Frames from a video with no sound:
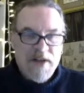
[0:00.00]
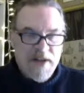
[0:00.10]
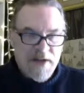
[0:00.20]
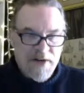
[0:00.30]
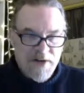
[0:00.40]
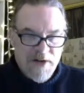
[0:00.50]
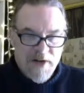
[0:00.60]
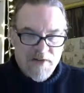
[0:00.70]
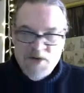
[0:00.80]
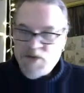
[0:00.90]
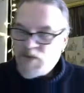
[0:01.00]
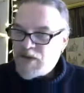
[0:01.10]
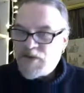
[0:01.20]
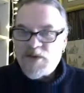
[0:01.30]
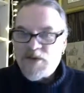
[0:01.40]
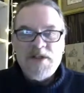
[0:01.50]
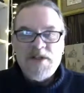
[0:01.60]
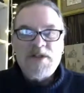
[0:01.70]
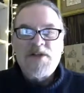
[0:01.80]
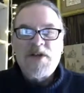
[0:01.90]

And if you want the first 6,